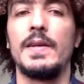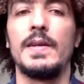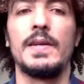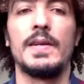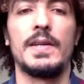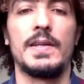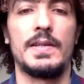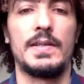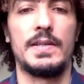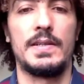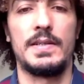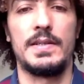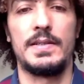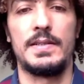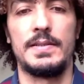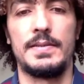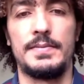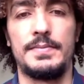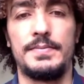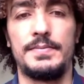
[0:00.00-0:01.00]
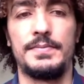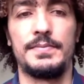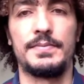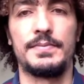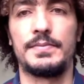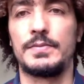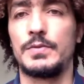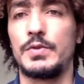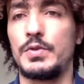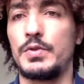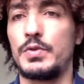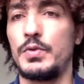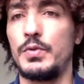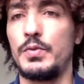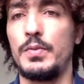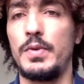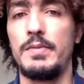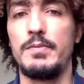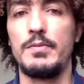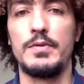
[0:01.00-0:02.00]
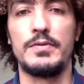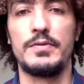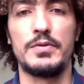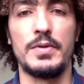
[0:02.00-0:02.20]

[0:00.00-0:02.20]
Uh, yeah, what you